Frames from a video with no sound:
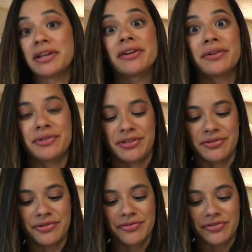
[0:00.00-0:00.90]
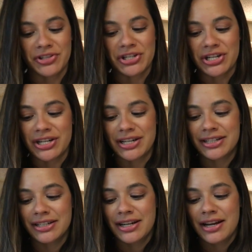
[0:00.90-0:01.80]
go-tos for sure.
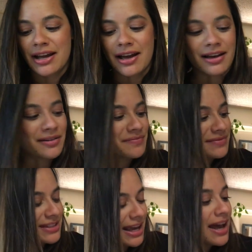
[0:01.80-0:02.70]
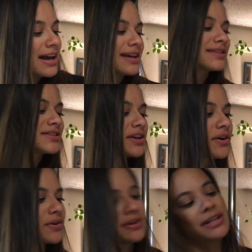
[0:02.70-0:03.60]
Yeah,
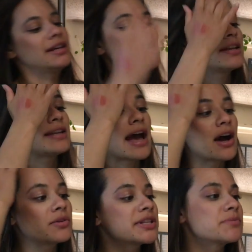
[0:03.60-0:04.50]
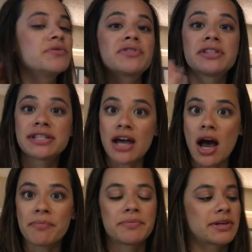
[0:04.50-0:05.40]
so now let's move to the
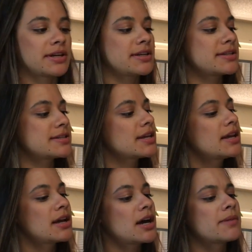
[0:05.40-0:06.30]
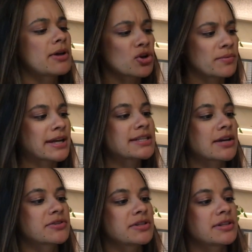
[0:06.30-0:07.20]
top, because I'll go back
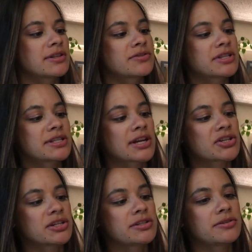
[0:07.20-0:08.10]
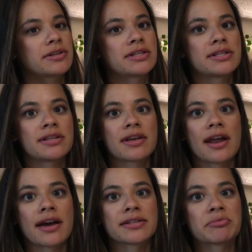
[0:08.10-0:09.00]
down to there's a section, as you can see, that
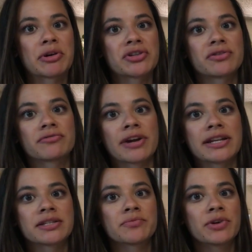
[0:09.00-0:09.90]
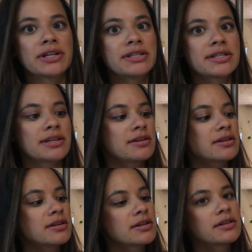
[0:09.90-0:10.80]
has a bunch of random ones
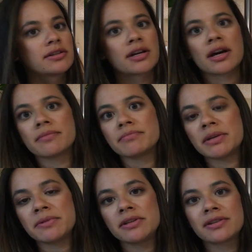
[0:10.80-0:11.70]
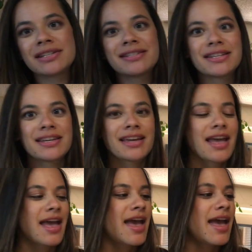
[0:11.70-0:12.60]
here. Maybe you can see.
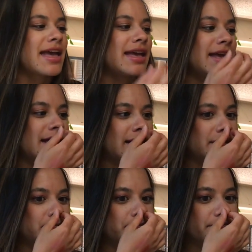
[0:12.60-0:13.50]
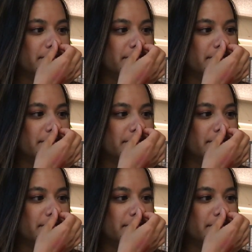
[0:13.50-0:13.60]
And